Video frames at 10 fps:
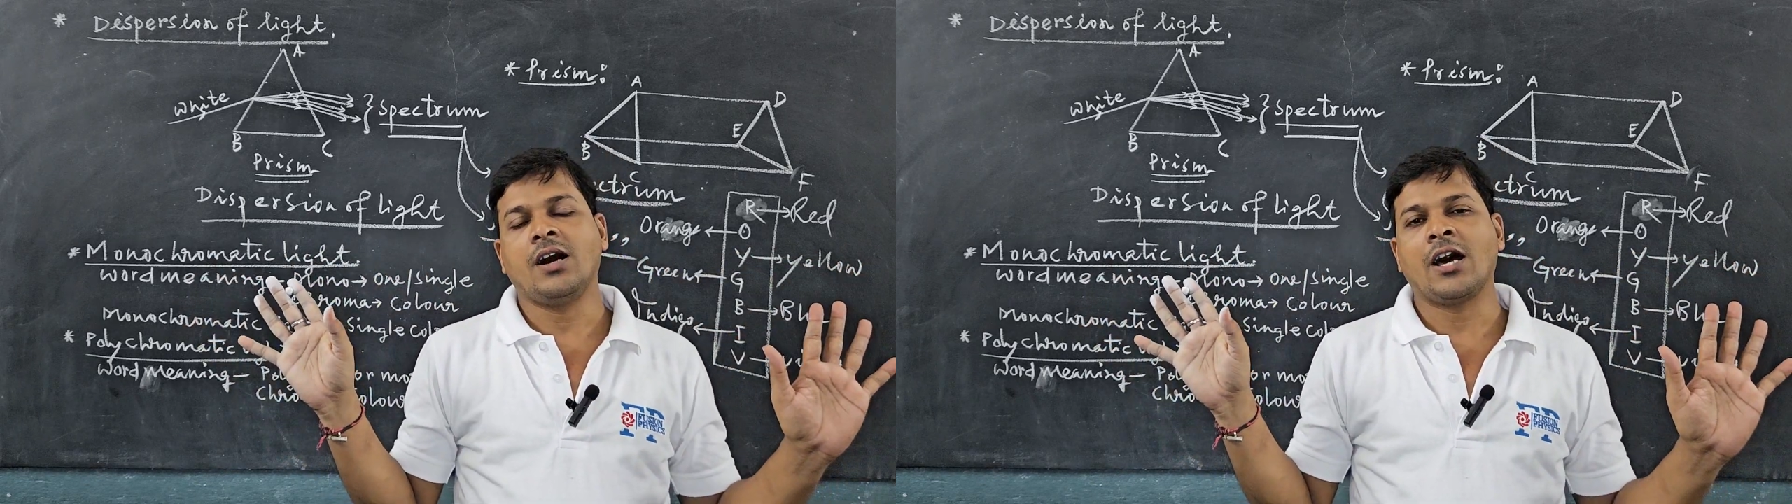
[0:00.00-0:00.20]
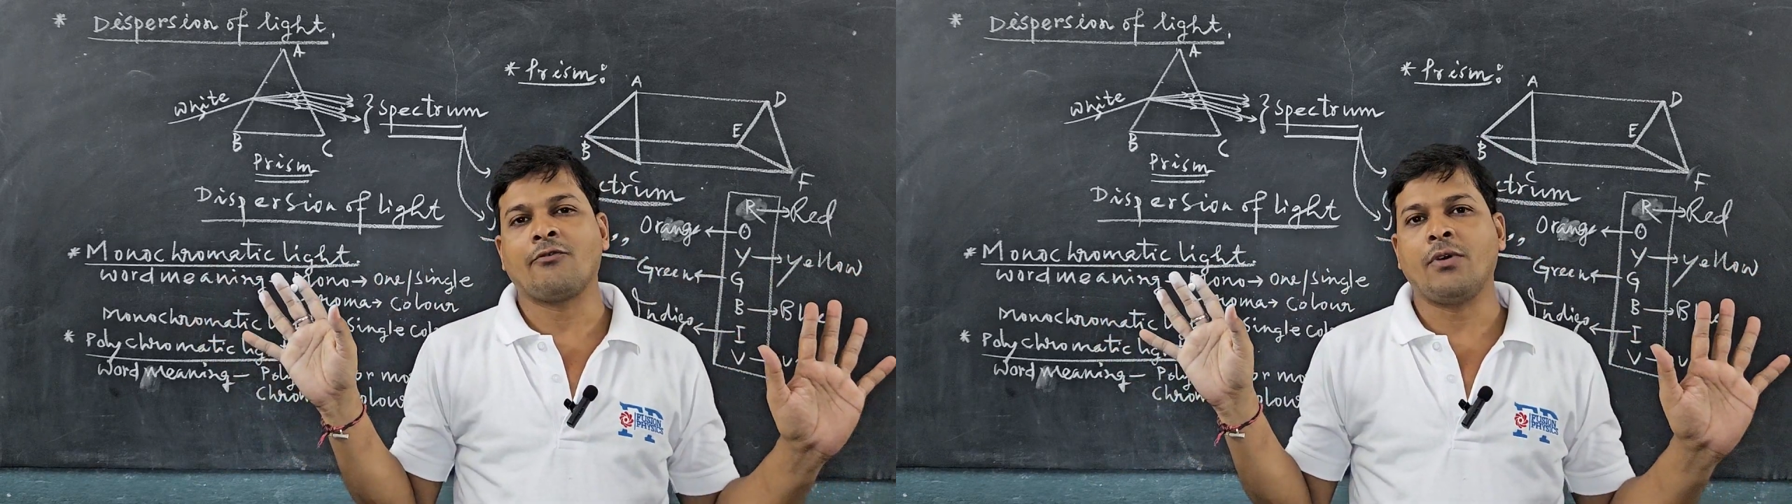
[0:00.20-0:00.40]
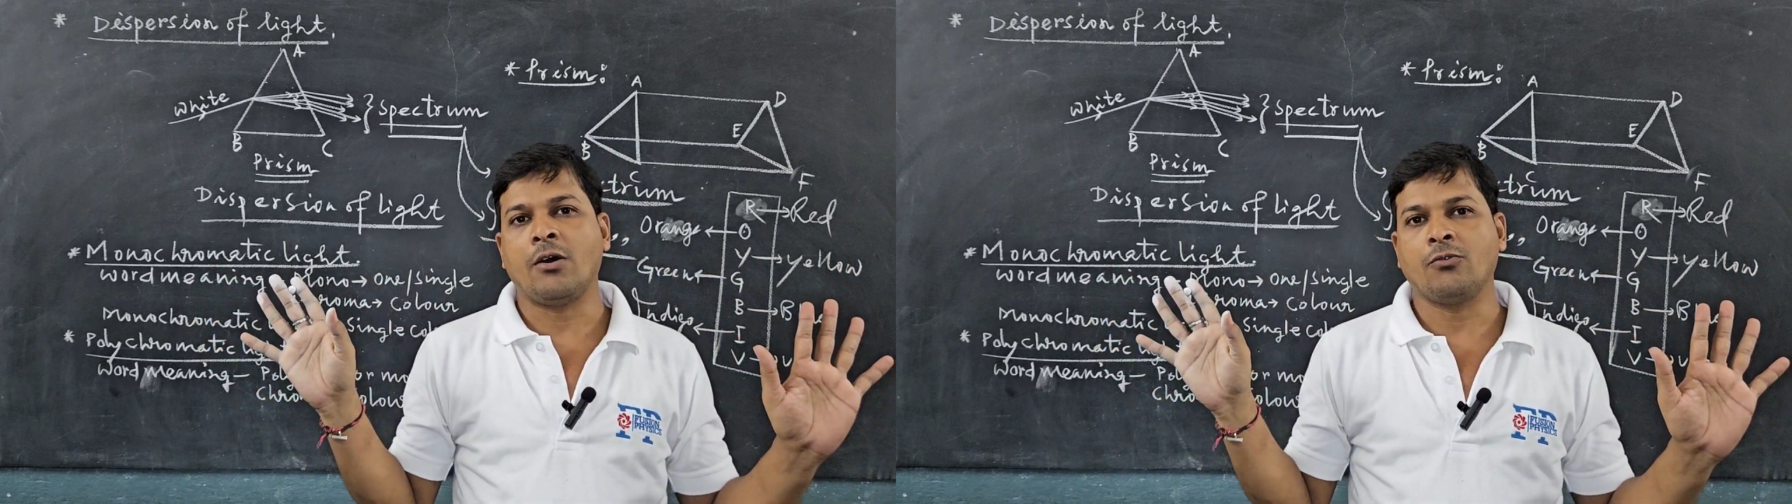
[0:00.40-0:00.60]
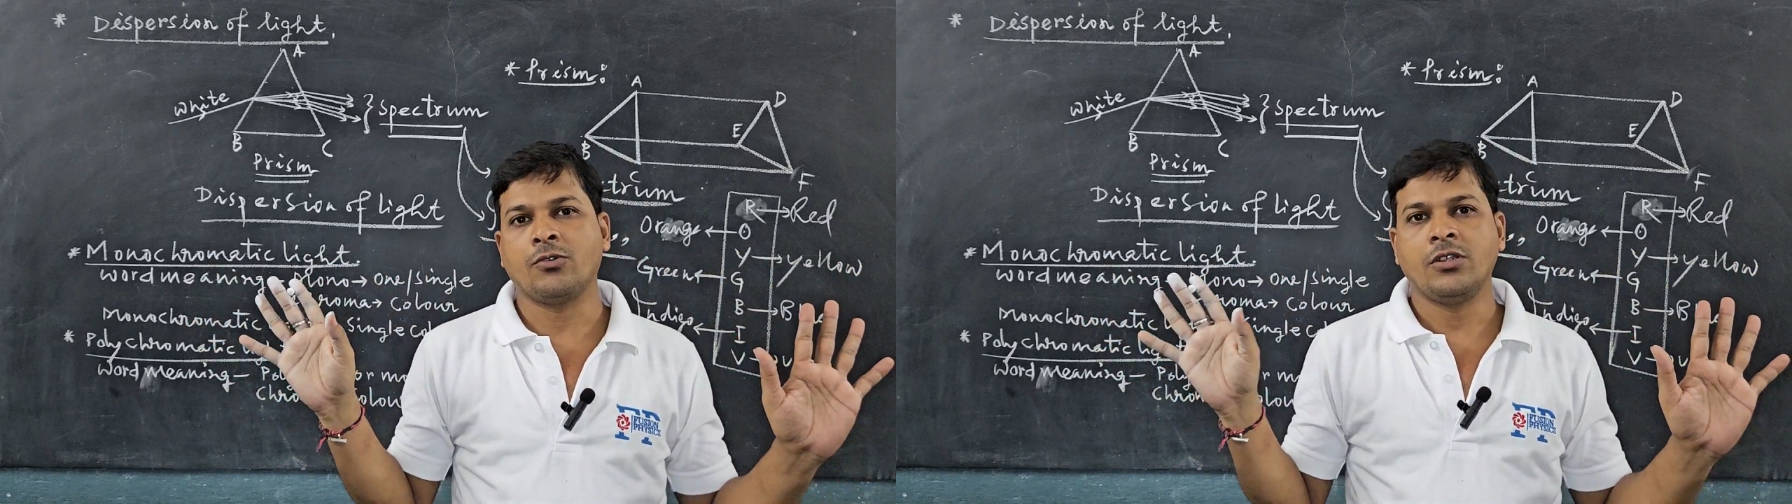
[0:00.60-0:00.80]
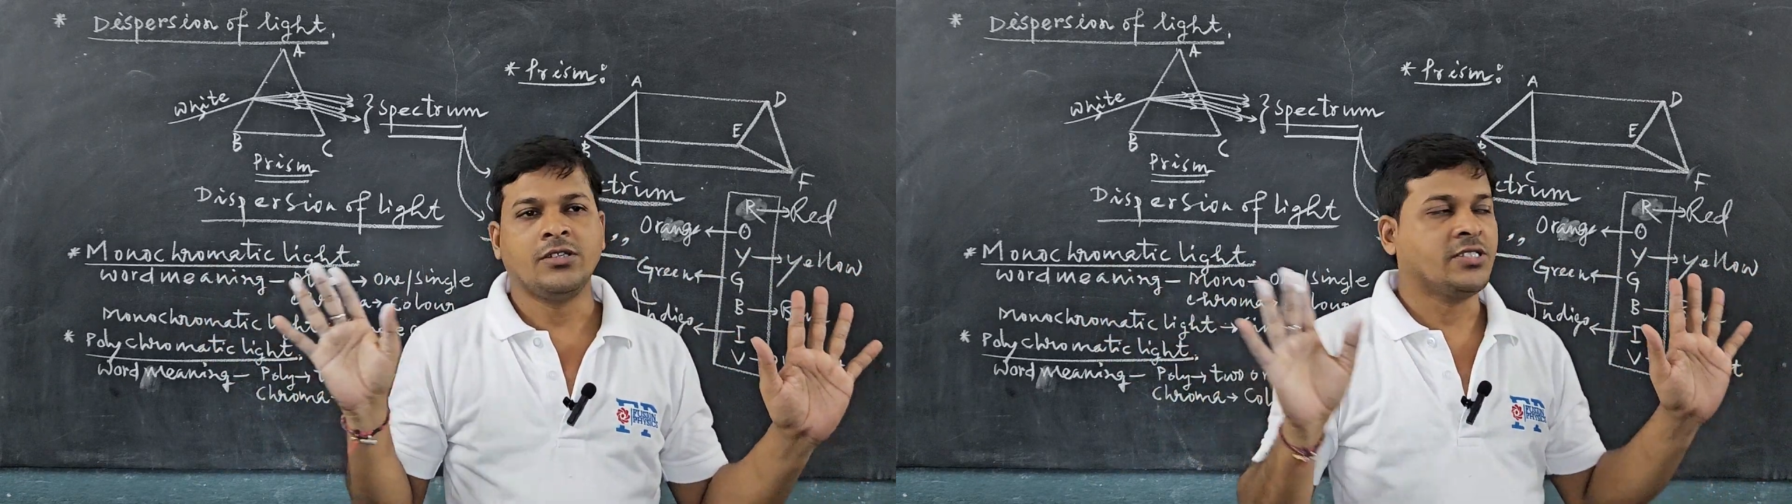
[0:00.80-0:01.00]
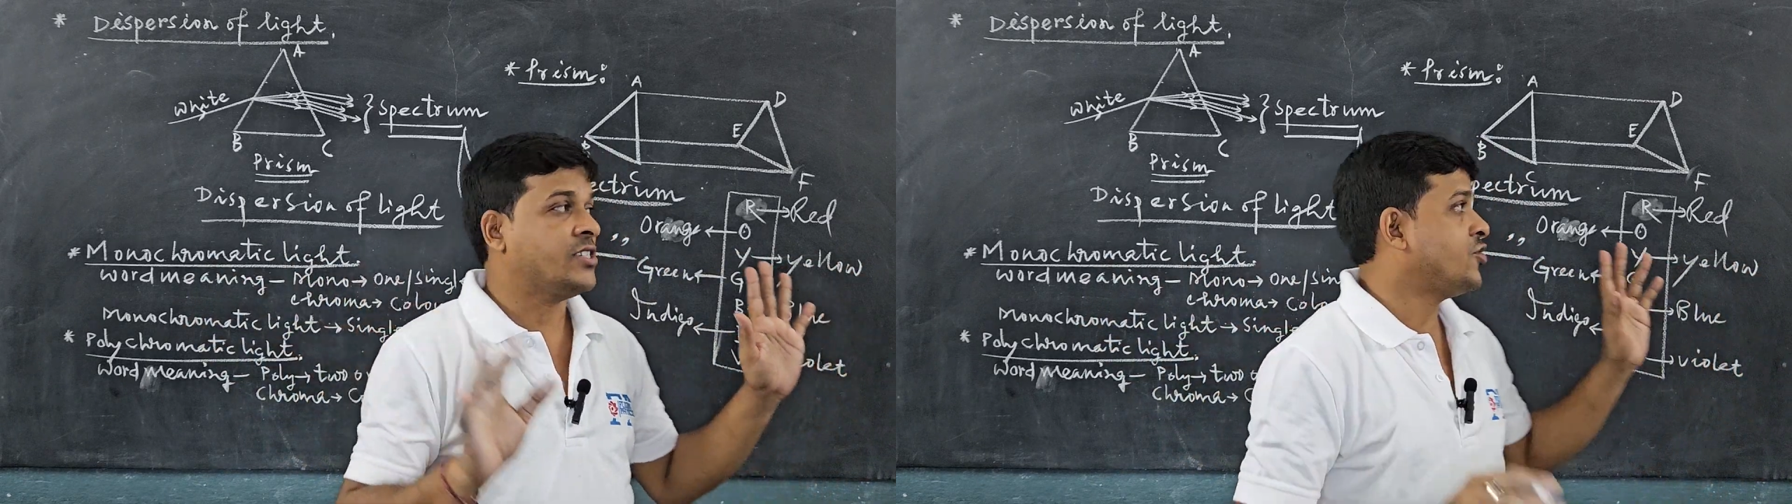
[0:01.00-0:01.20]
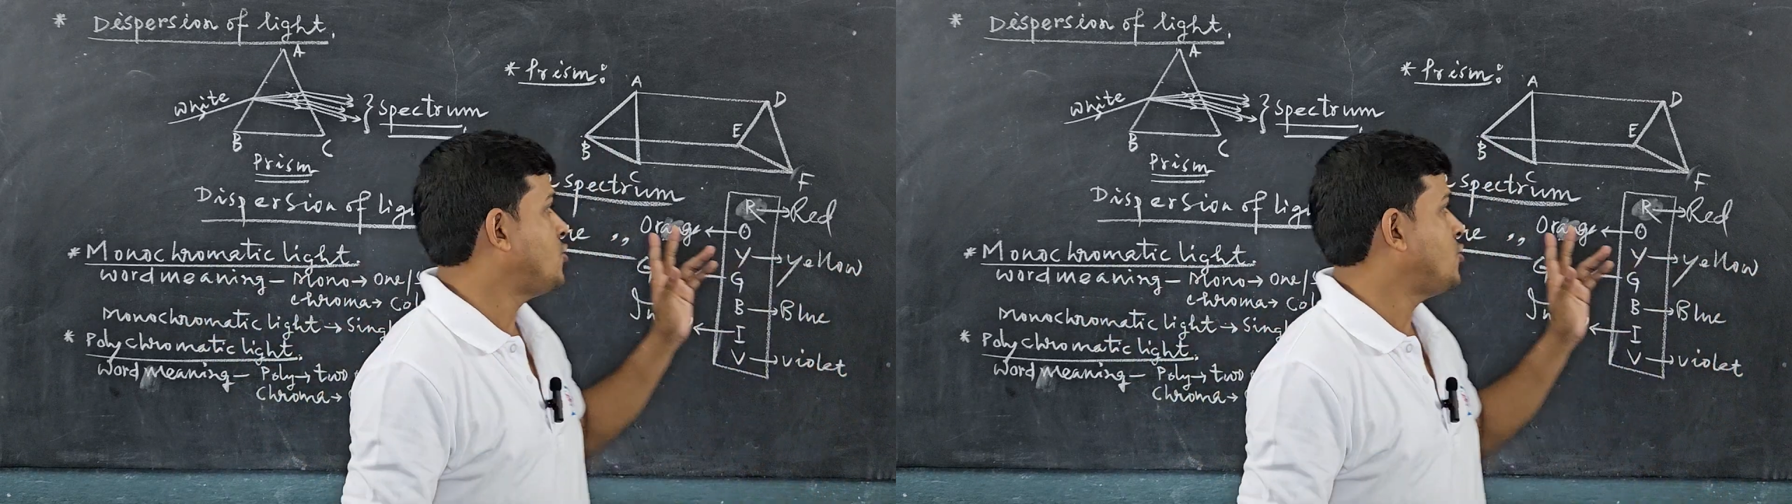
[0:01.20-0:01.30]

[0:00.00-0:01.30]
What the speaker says: are found. Then